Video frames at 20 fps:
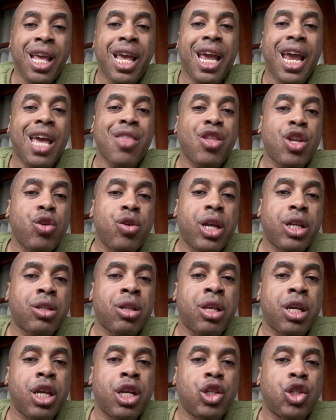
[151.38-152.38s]
And then you get to
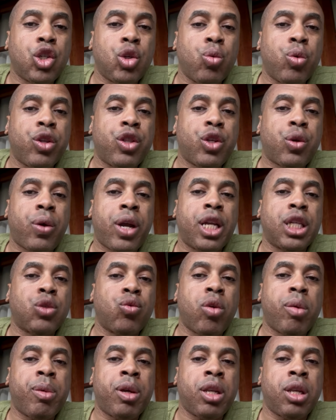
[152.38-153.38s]
the issue with trans
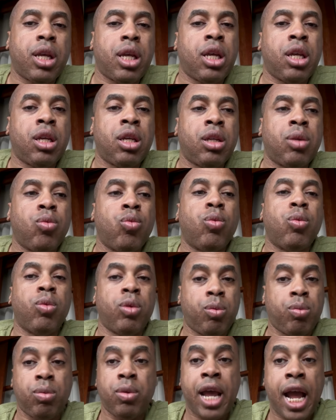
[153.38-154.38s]
women
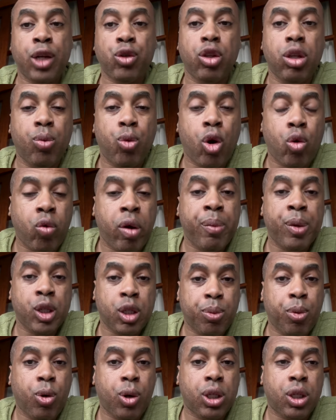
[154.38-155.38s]
in naturally born women
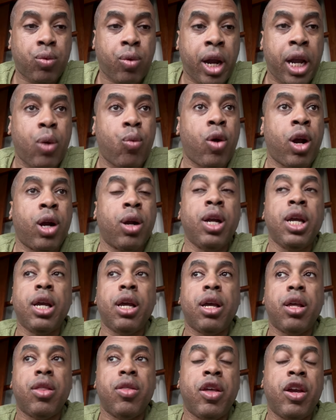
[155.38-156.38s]
sports, right? Where
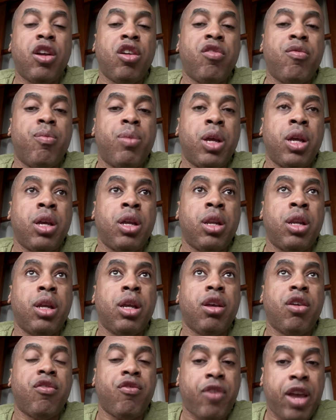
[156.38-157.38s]
there have been
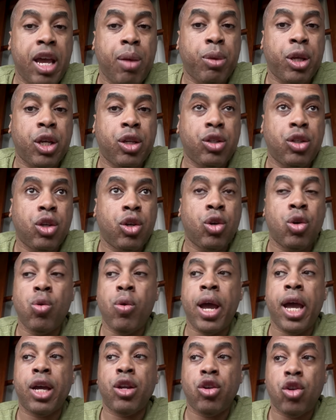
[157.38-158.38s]
families who
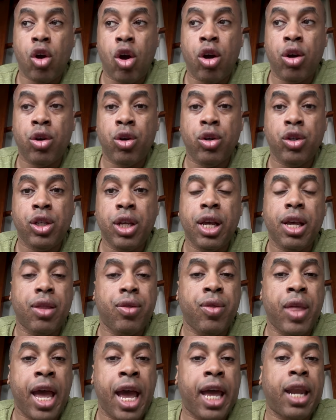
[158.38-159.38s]
had daughters
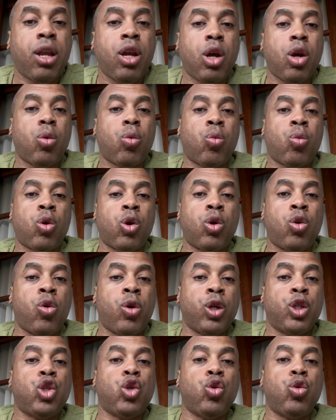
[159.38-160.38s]
that were
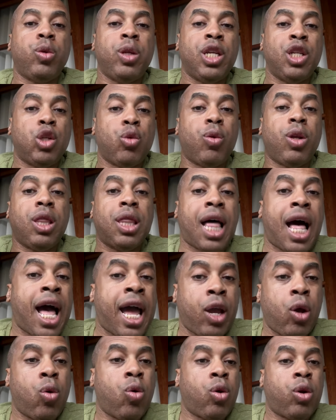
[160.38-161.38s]
going to need to
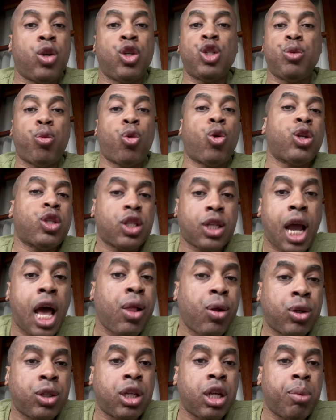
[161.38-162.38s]
rely on a sports
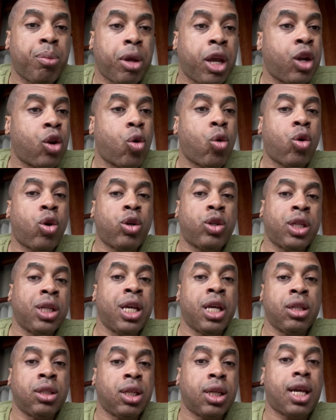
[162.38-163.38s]
scholarship in order to
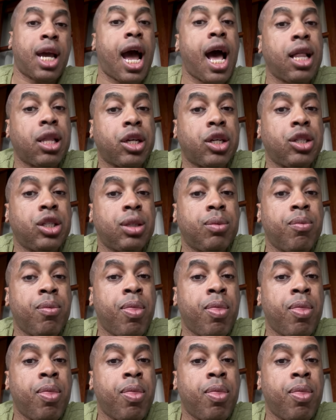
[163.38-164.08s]
get into college.